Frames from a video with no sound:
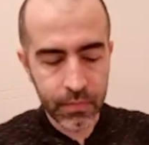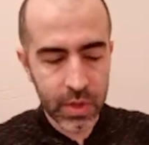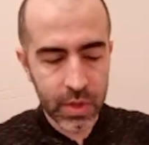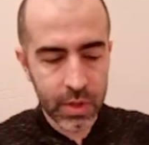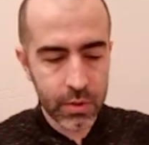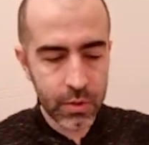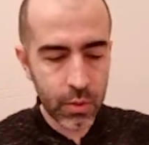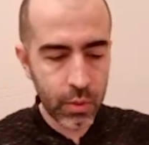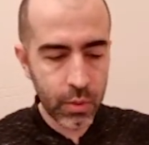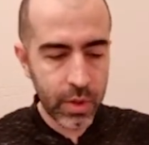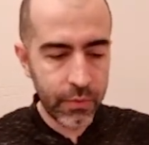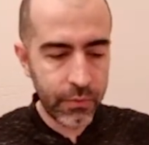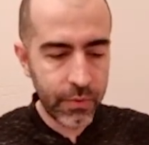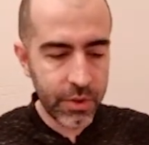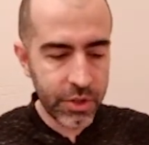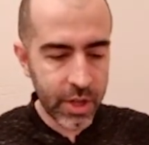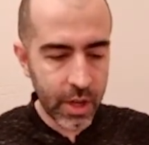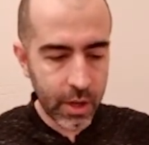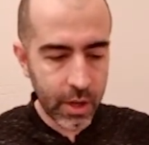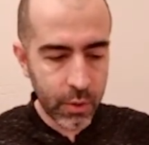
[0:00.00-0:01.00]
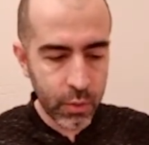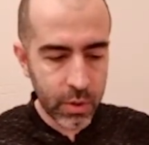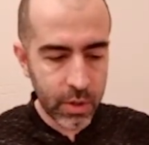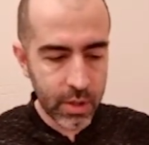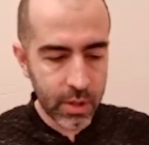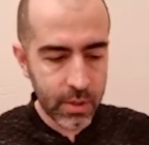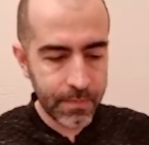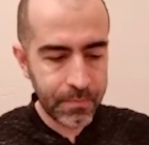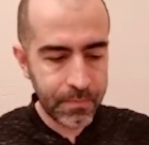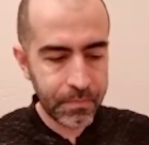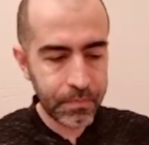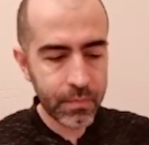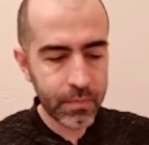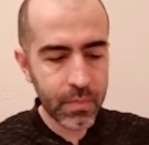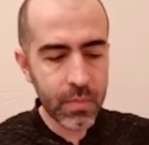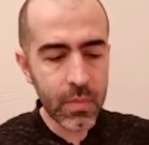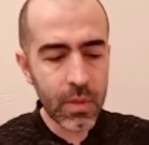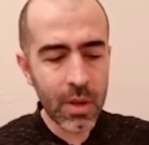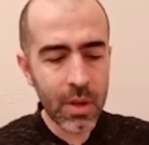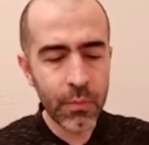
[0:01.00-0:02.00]
So if we check Google,
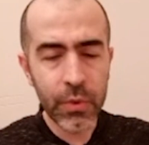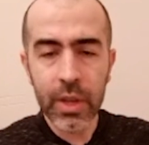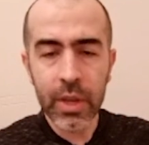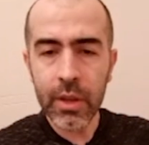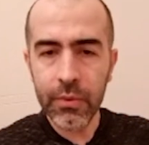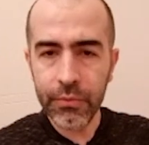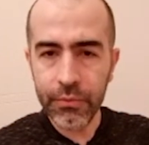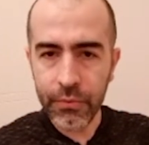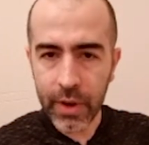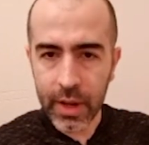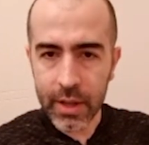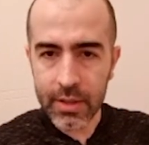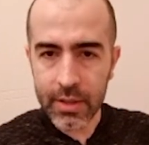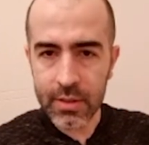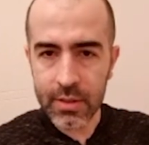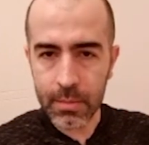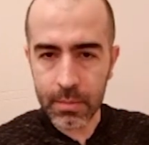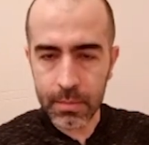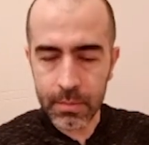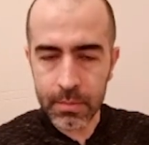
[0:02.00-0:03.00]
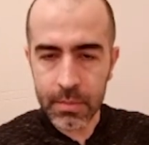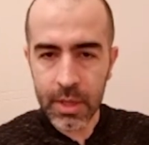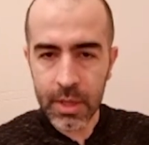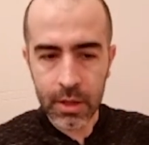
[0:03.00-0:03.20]
we can find some